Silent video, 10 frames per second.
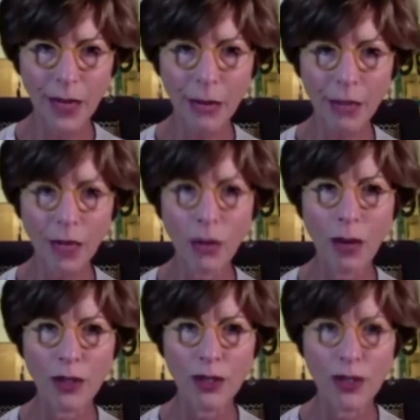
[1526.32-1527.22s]
everybody
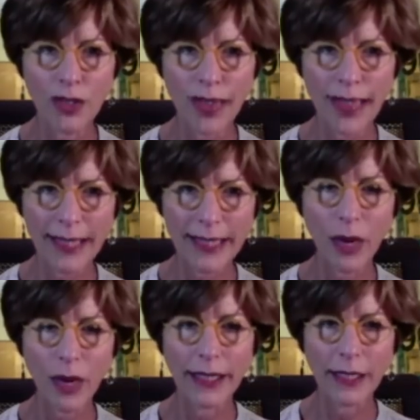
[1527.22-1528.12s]
remembers in the
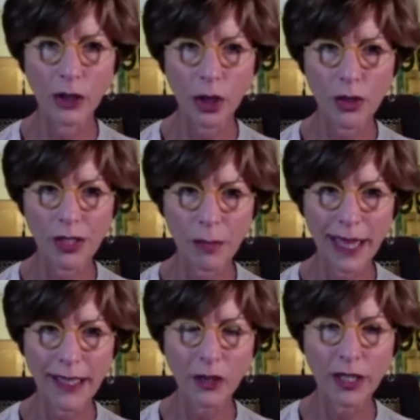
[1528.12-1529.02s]
80s, Reagan closed the
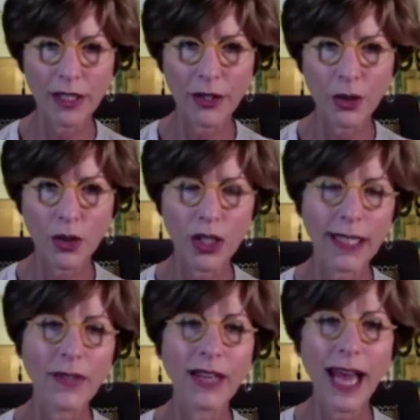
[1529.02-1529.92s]
mental
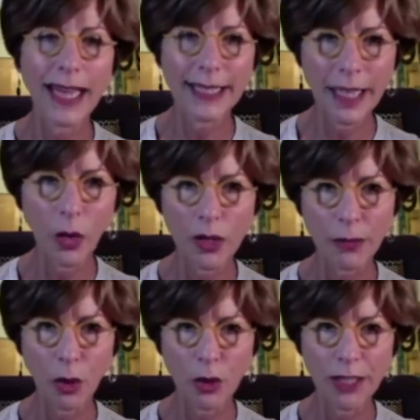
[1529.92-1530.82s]
institutions, and the idea
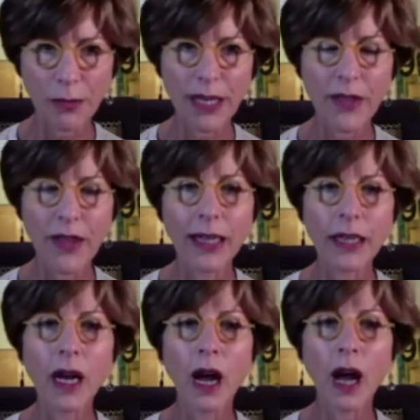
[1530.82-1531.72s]
was supposed to be that
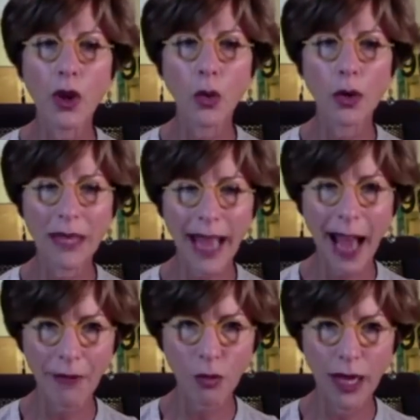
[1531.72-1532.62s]
there would be
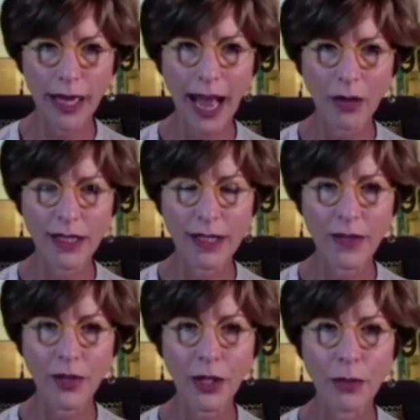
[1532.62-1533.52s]
halfway
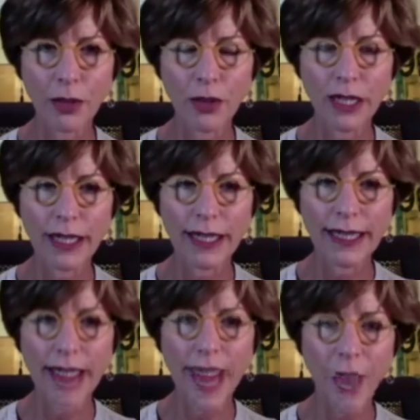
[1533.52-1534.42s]
houses in the
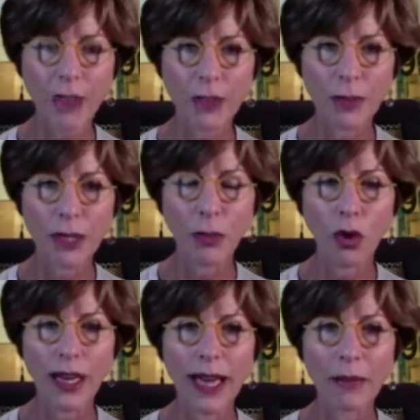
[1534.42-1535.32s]
community to house
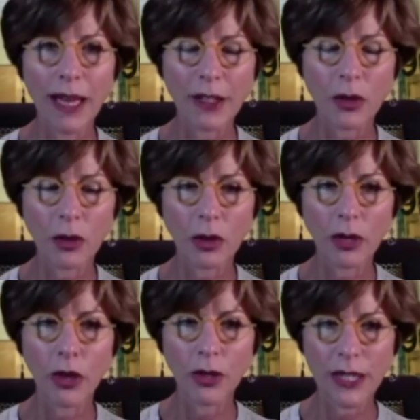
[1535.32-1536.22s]
people that had mental
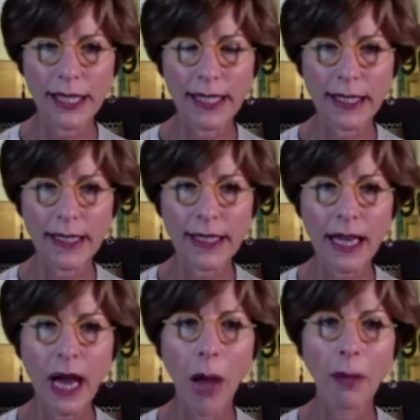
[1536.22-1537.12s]
illnesses.
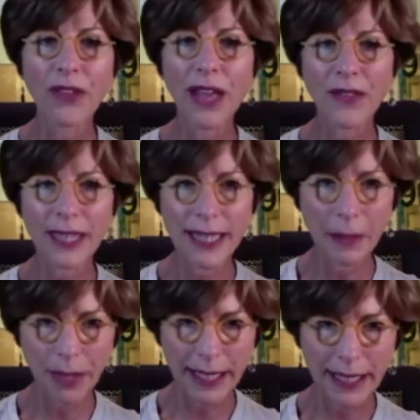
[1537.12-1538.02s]
But then the
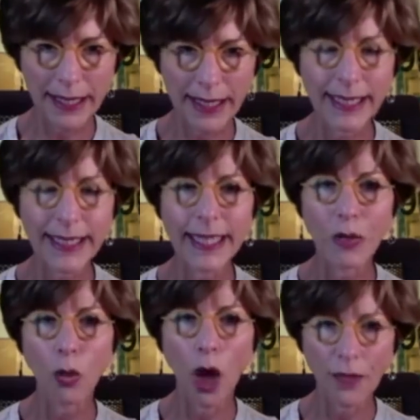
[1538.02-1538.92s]
NIMBYs
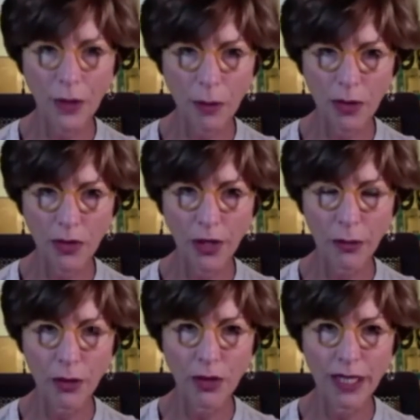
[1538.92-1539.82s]
didn't want them in the
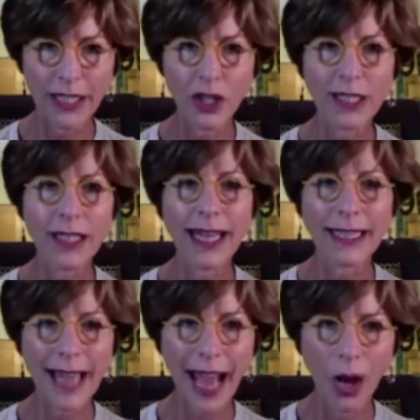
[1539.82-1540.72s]
community, just
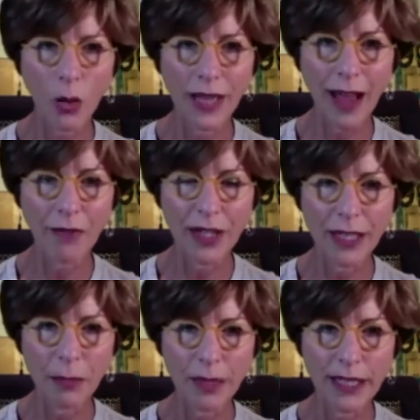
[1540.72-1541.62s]
like now we have the
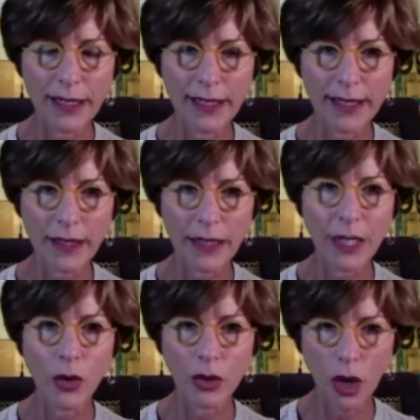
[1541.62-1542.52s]
NIMBYs
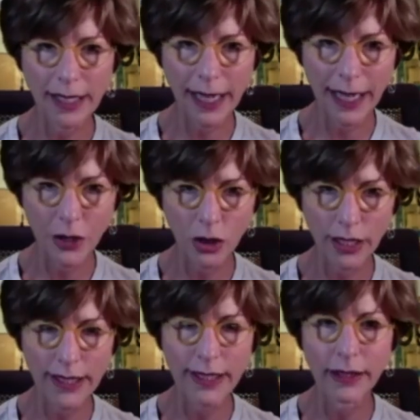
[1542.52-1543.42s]
here in Los
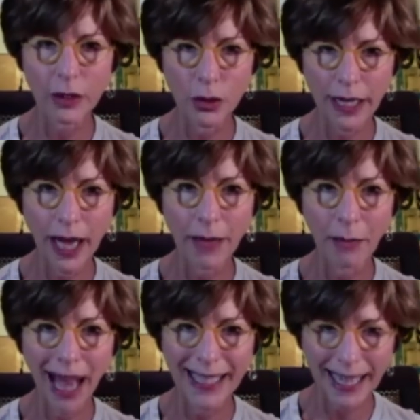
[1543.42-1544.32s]
Angeles, including
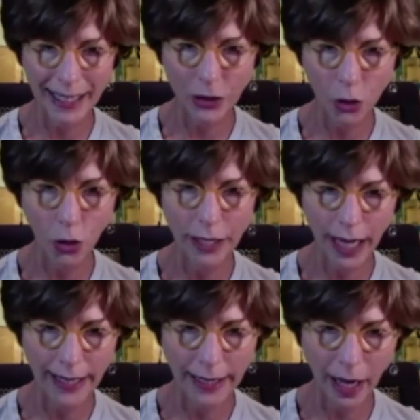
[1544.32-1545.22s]
on
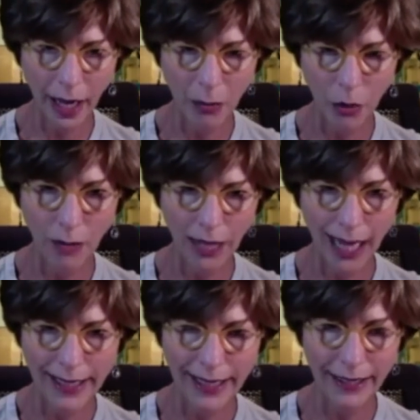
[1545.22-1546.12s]
mynextdoor.com, where I'm
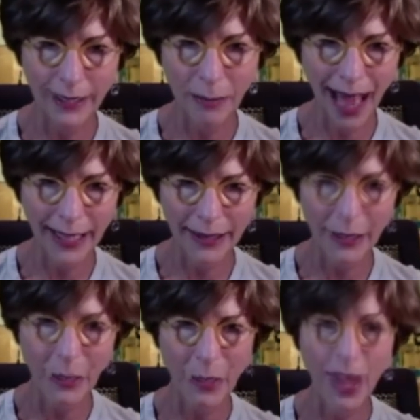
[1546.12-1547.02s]
constantly
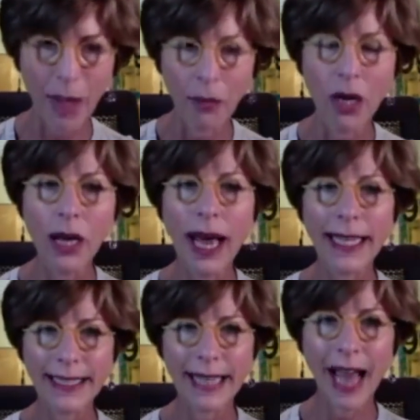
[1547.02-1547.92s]
battling with them,
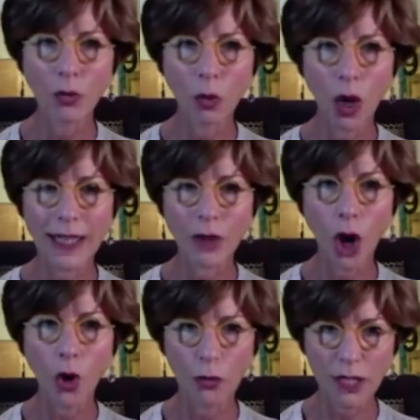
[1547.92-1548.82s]
not wanting
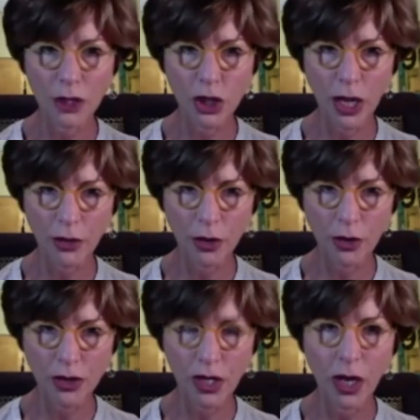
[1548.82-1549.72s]
the homeless
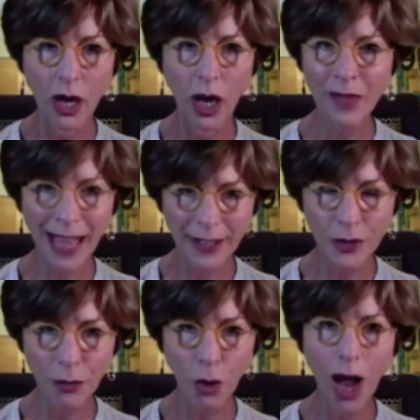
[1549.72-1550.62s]
shelters. And
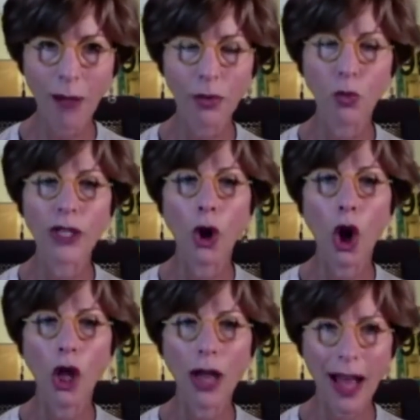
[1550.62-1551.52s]
that's the problem. We
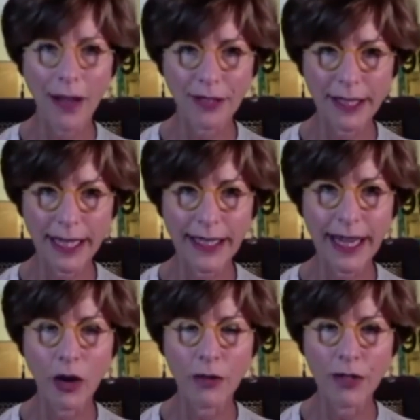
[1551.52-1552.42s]
all have to take
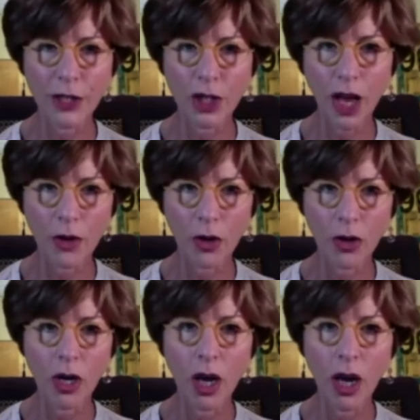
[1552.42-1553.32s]
care of each
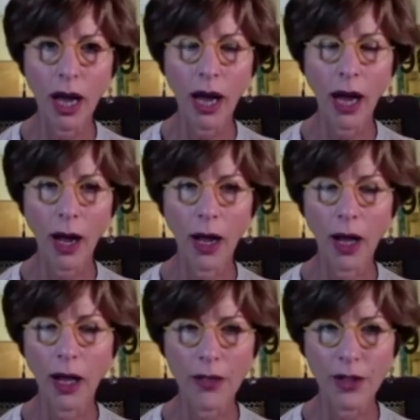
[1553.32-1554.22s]
other.
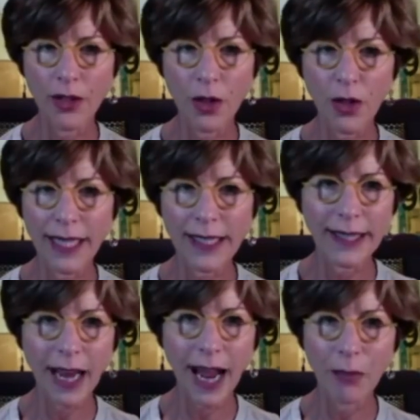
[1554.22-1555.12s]
The
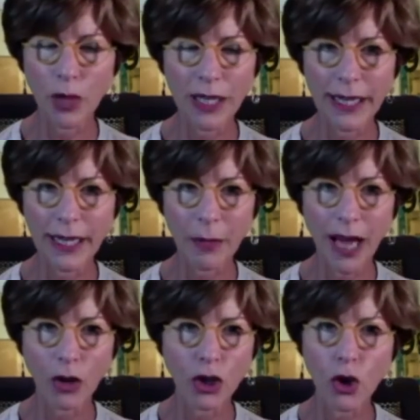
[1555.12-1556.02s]
things that I'm reading
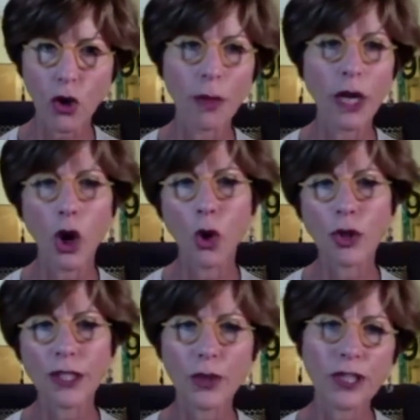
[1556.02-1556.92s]
about, Sherman
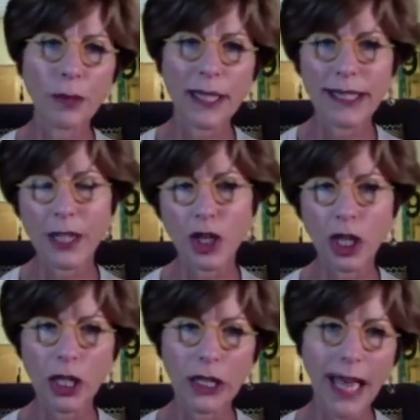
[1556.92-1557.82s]
Oaks used to be such
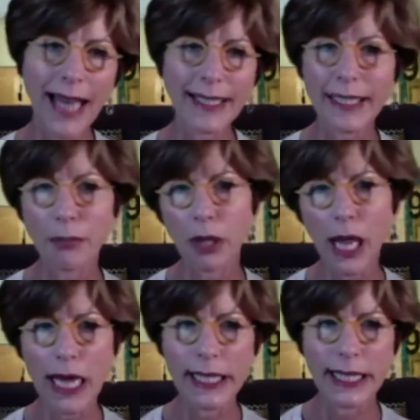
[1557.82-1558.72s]
a classy
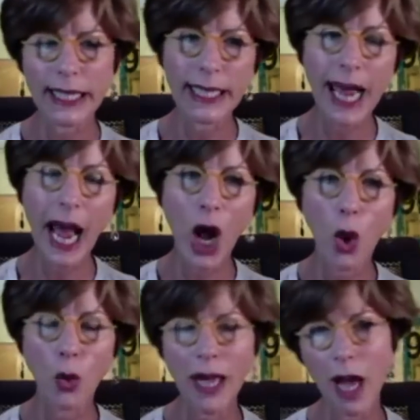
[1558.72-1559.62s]
place, and
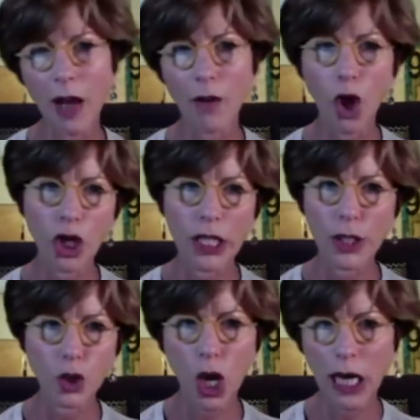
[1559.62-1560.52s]
now we have all
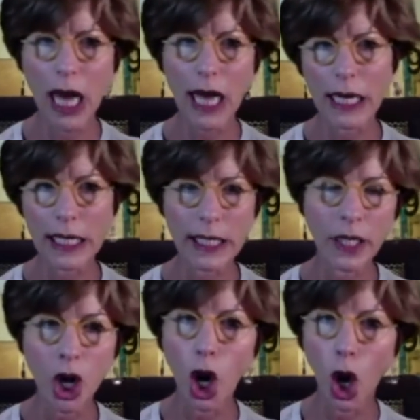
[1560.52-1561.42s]
these drug addicts
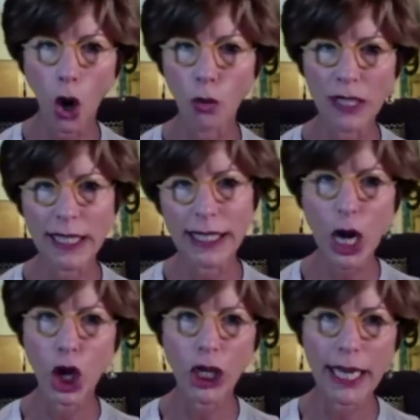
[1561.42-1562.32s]
and homeless
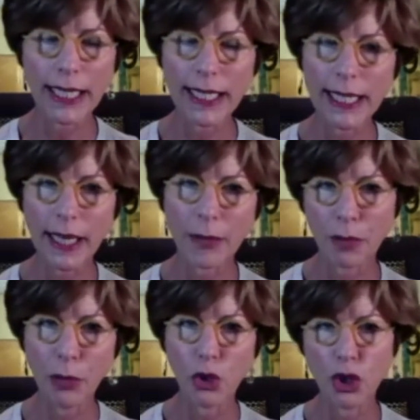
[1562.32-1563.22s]
derelicts
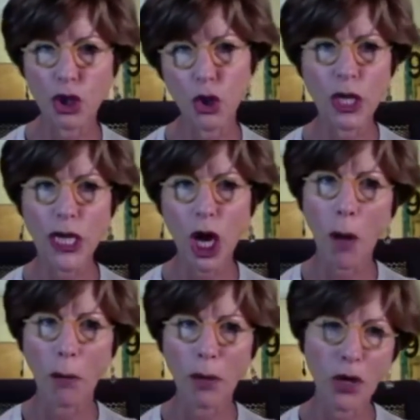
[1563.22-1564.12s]
and people shooting up